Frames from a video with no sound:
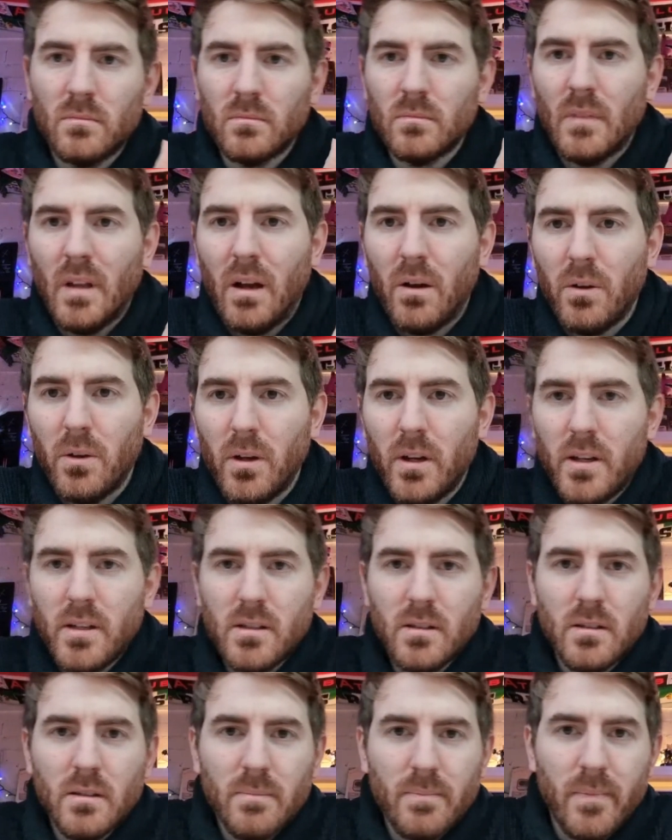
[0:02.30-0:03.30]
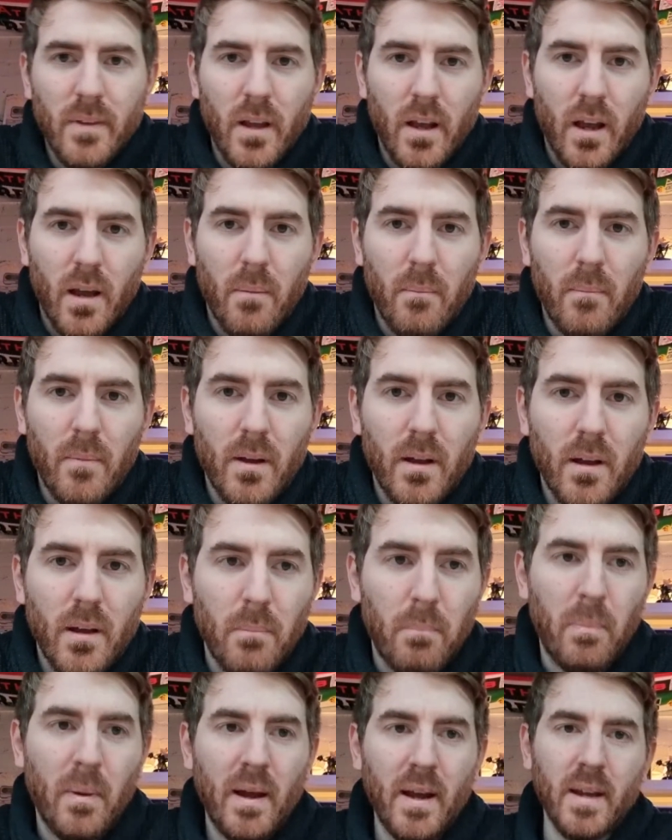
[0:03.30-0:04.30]
Howdy guys,
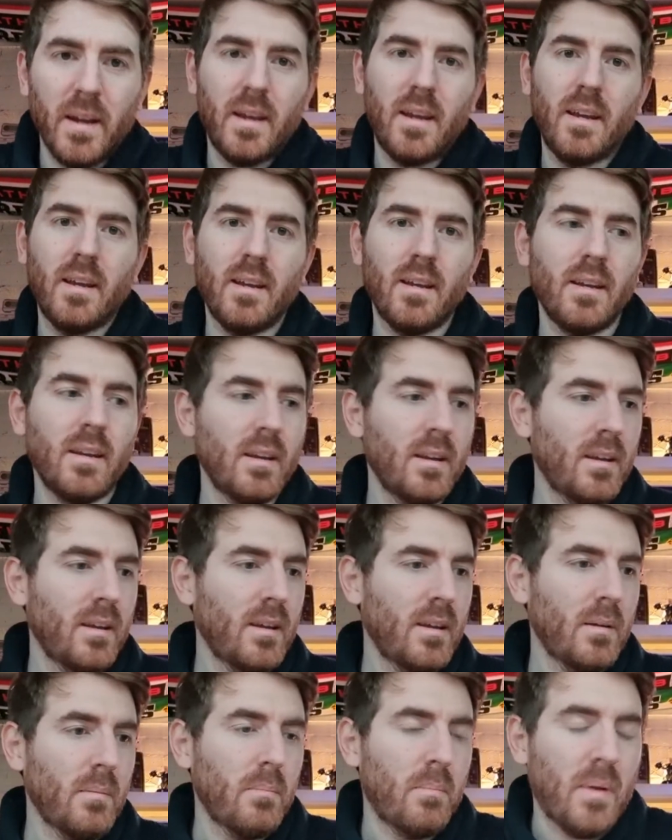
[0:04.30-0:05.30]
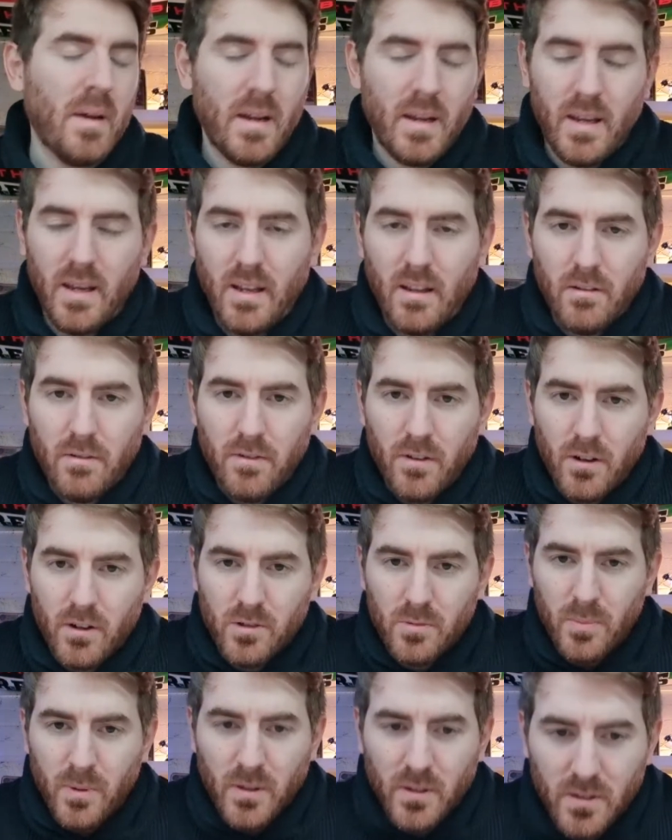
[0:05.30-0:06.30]
back in the Fox
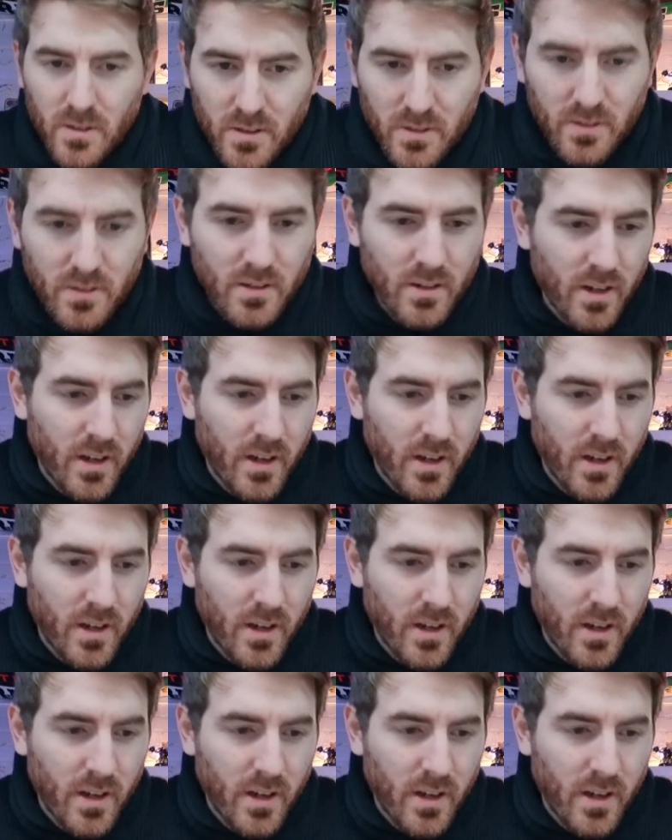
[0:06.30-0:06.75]
box.